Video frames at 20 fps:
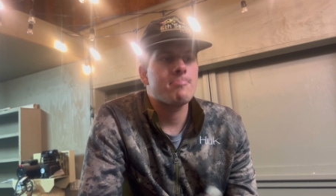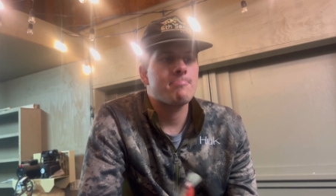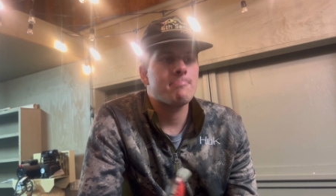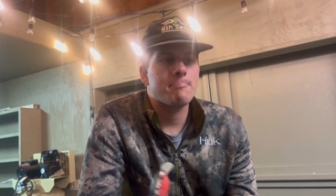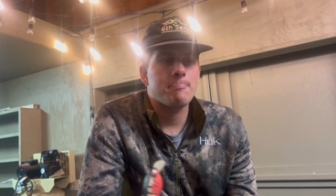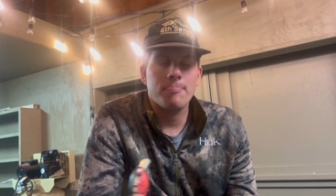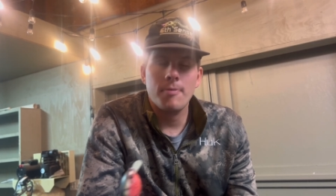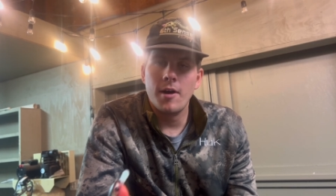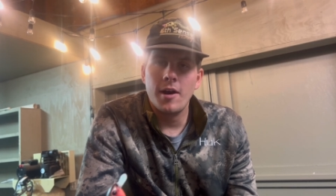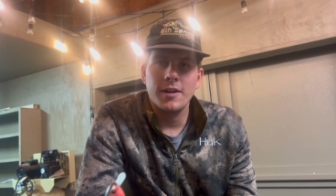
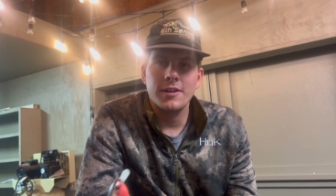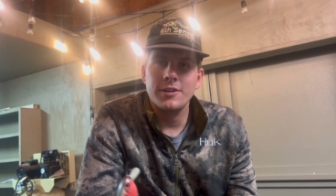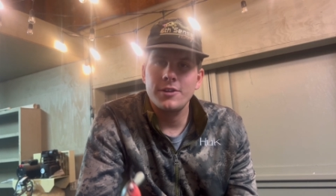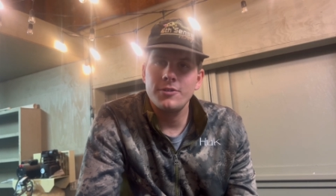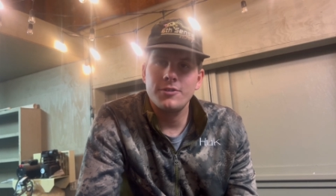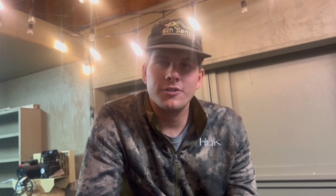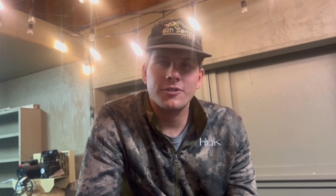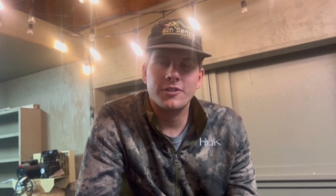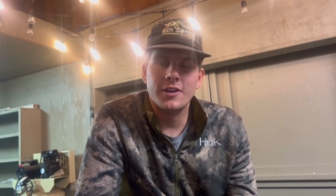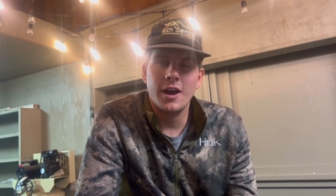But
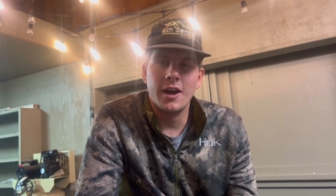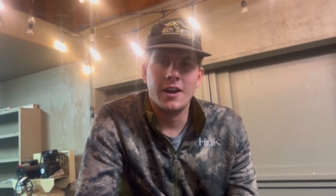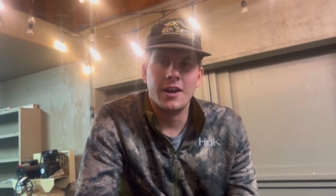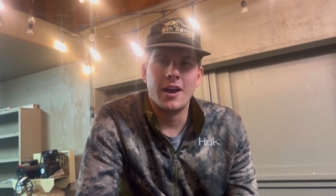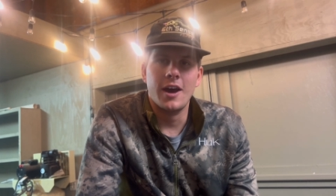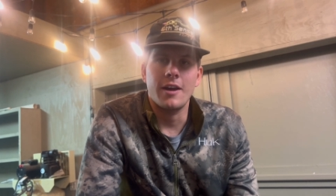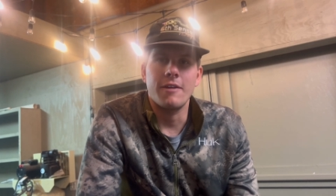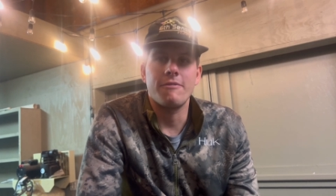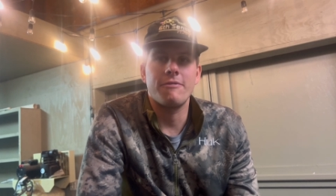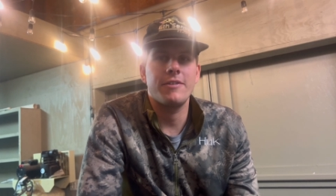you just kind of
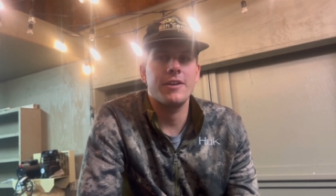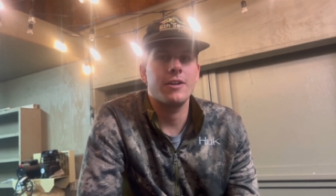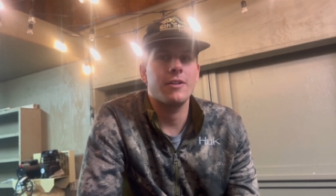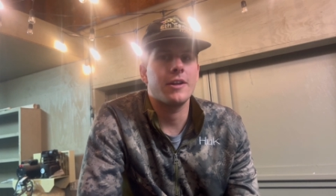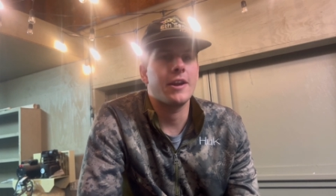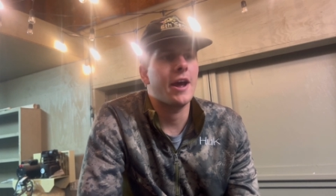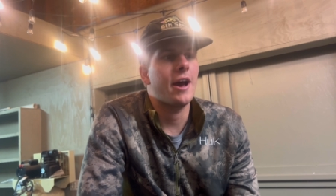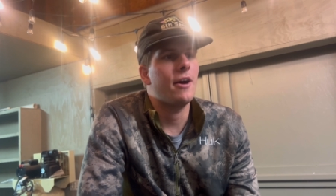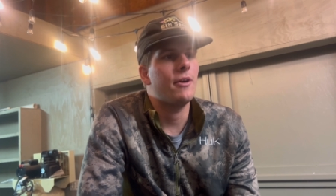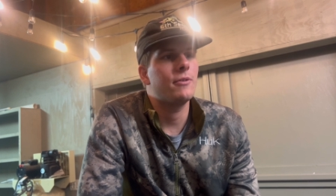got to feel
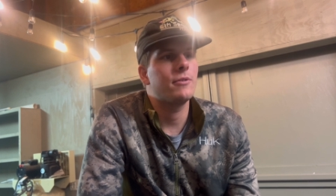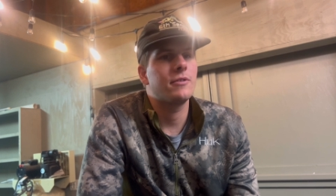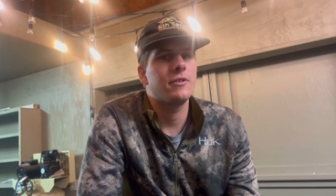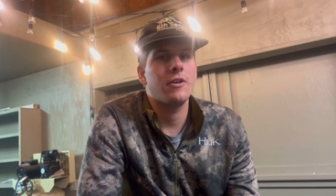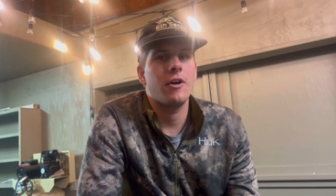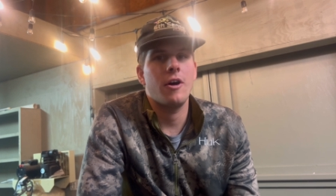it out